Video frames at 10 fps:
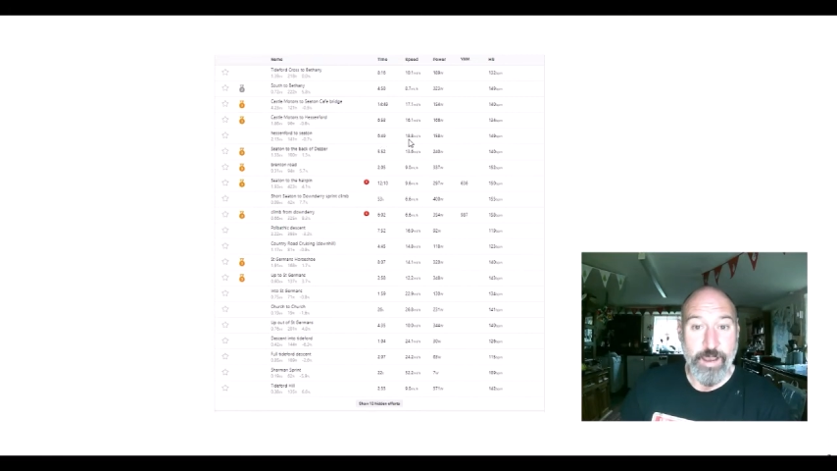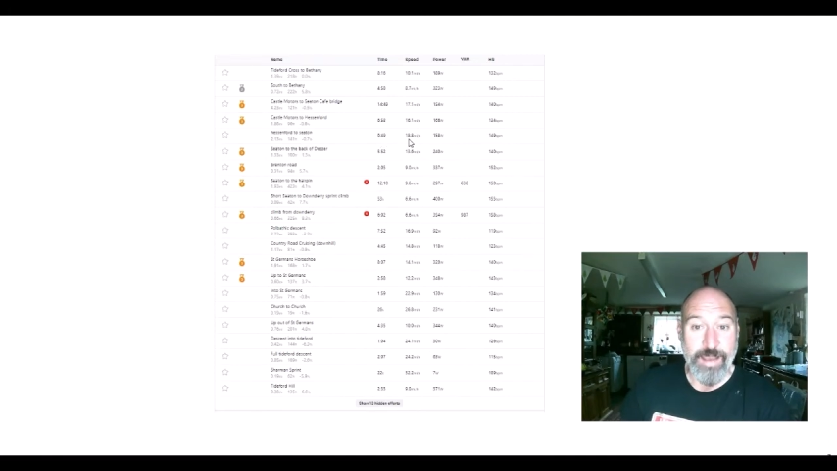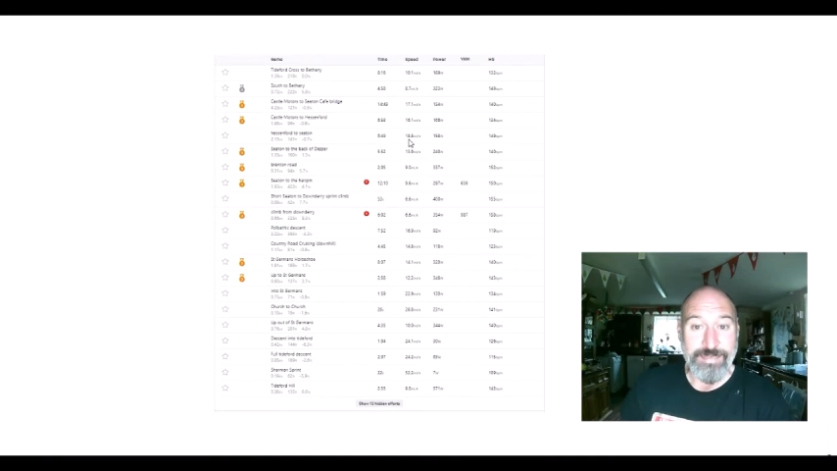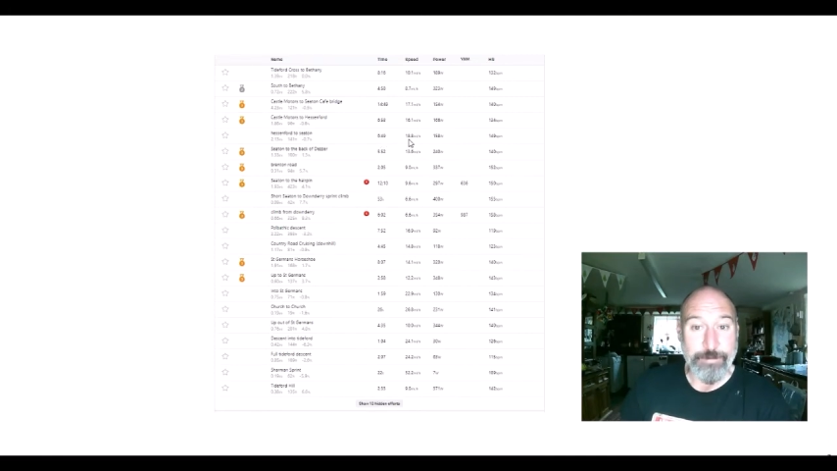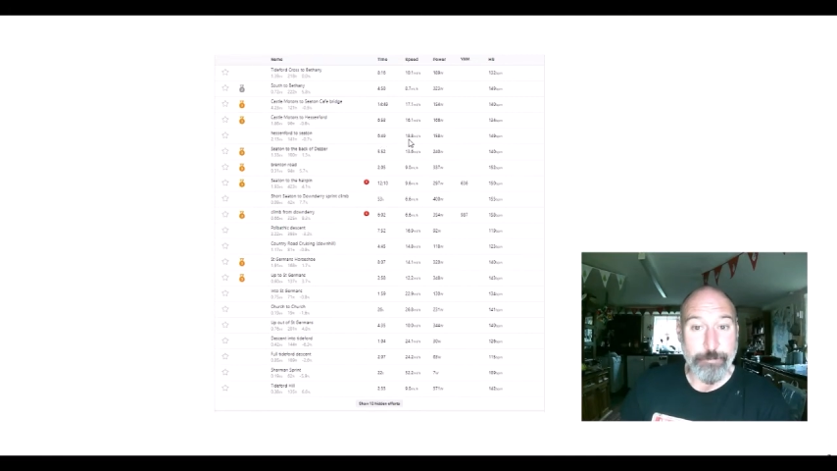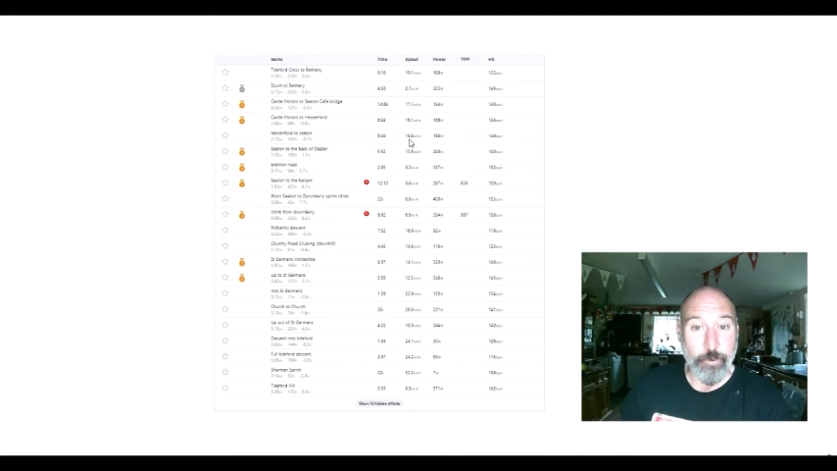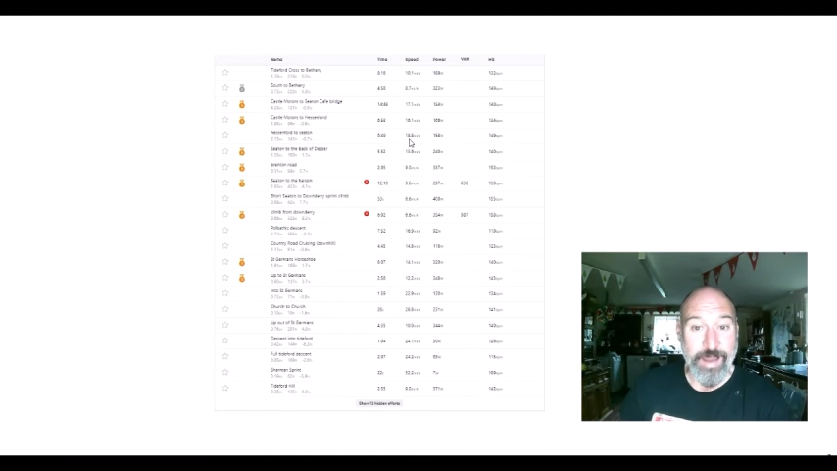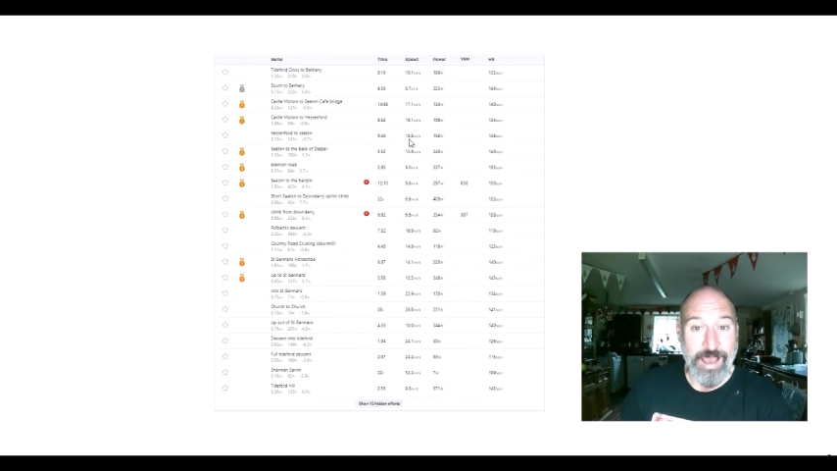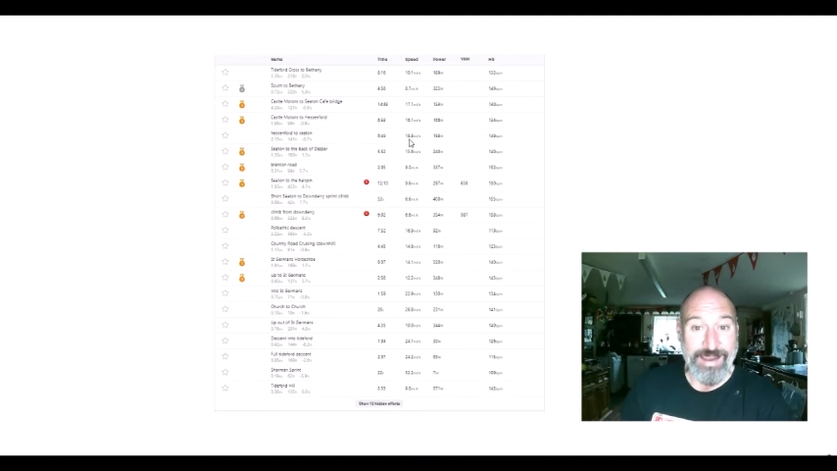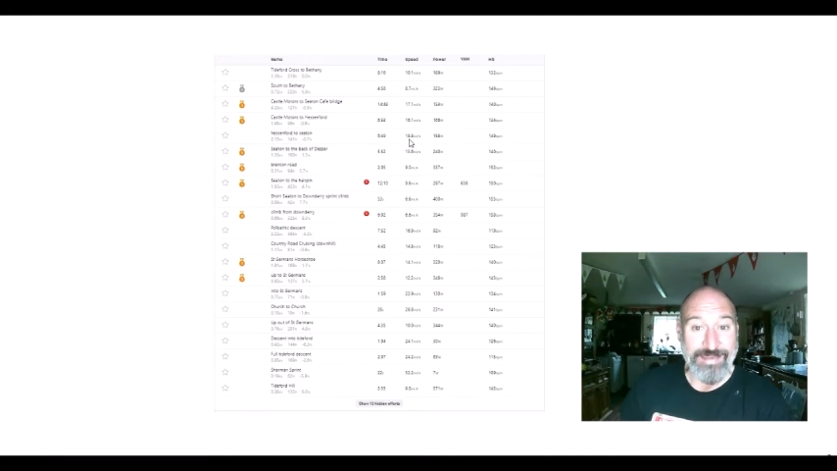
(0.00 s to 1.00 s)

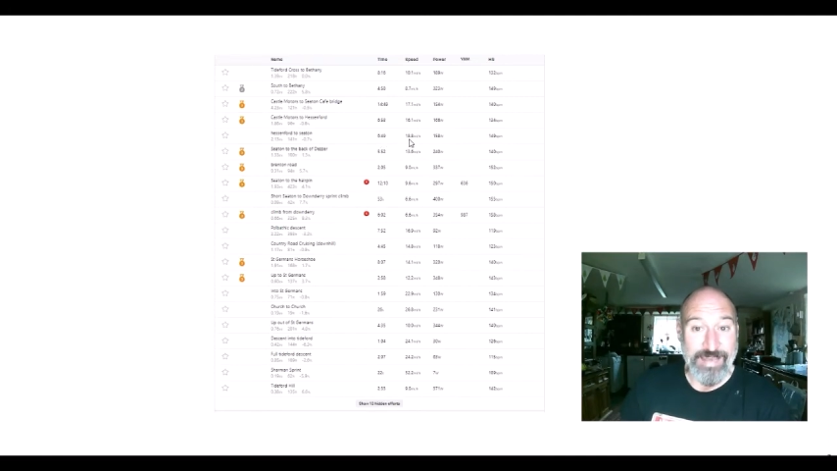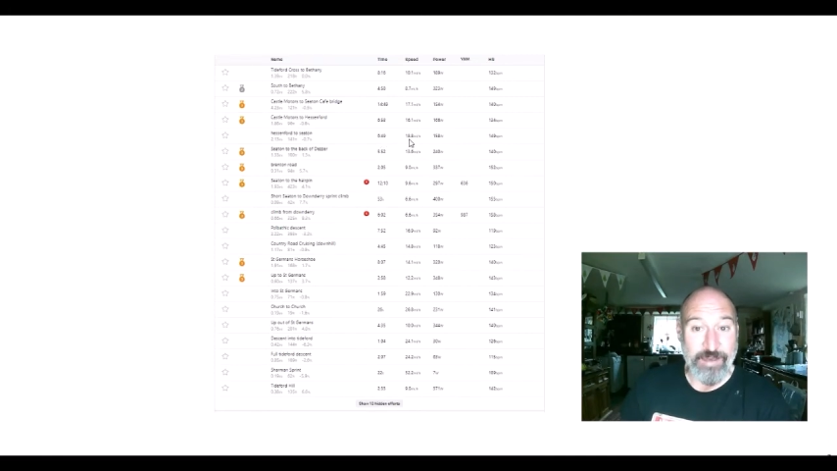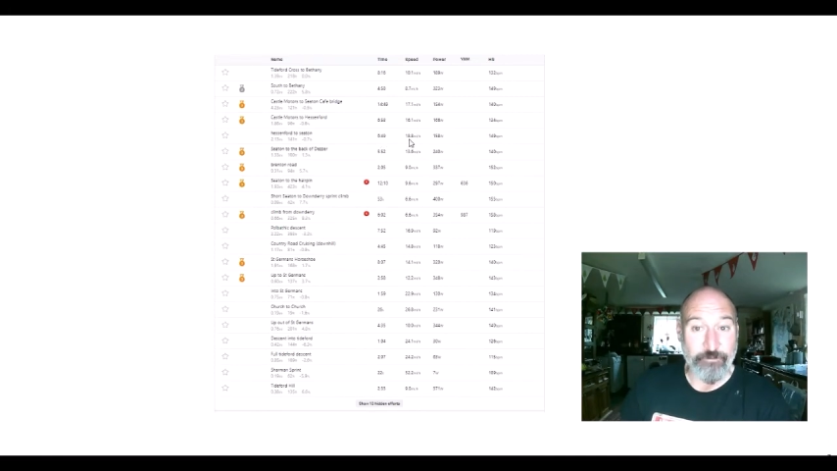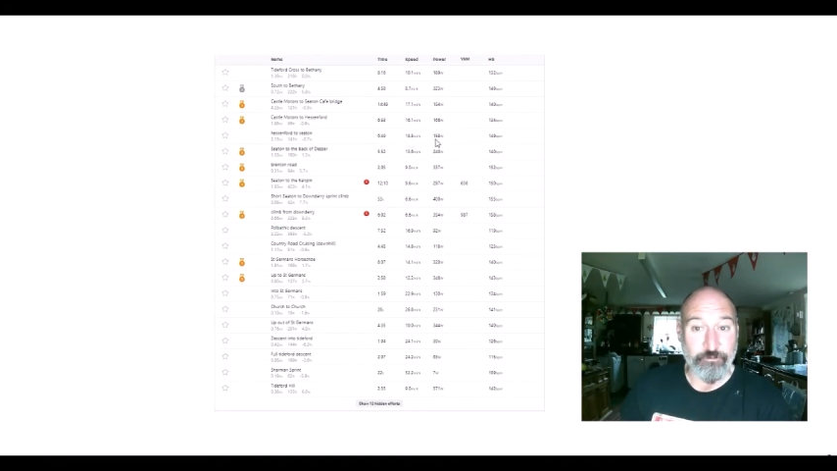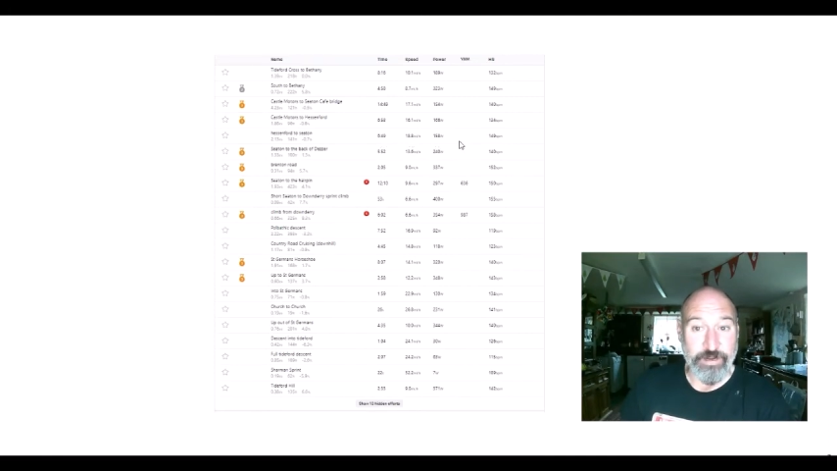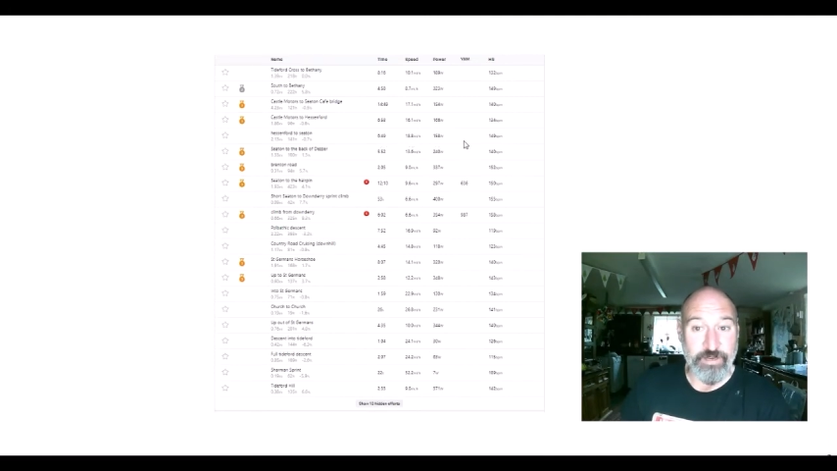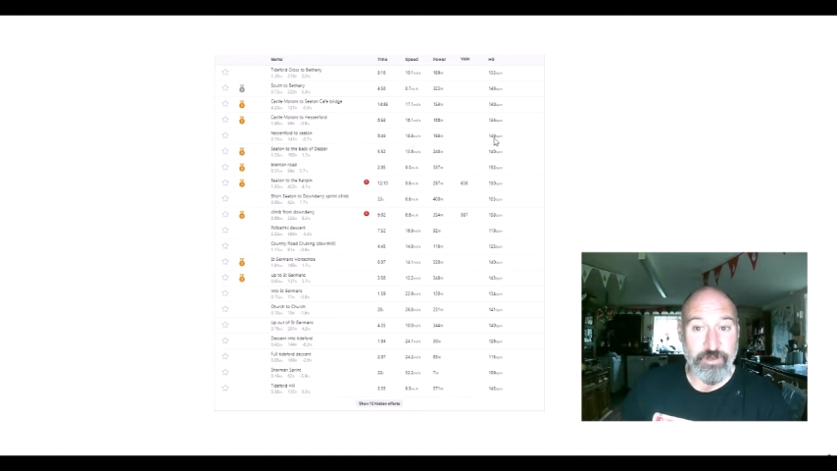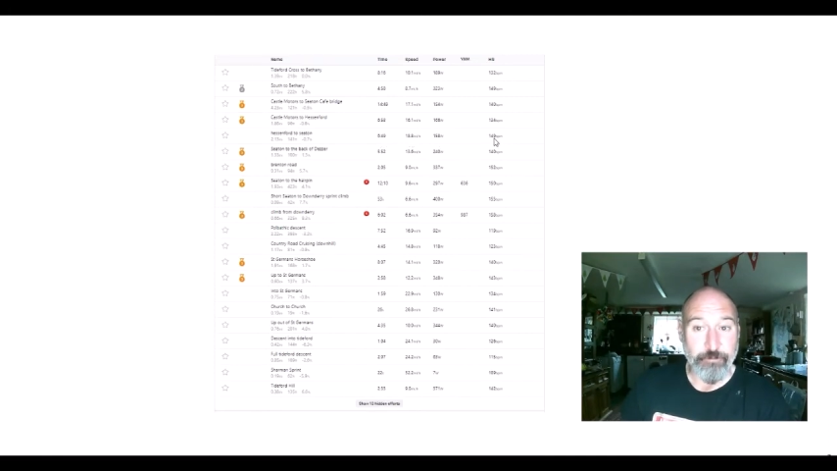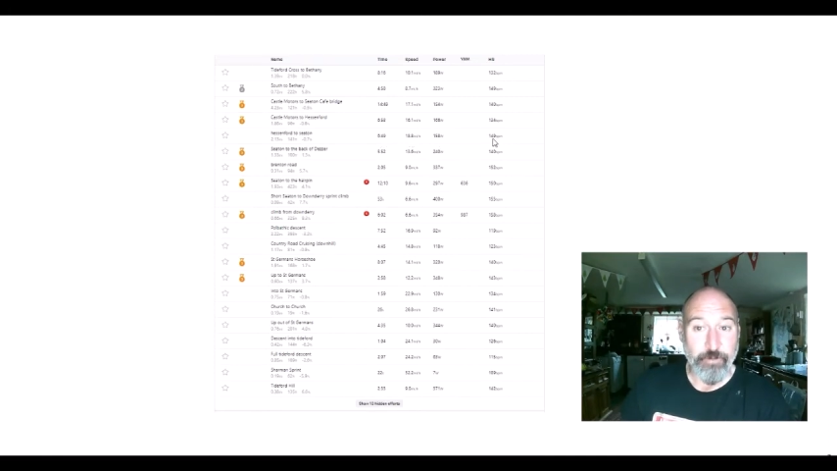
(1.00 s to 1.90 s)
18.8 average,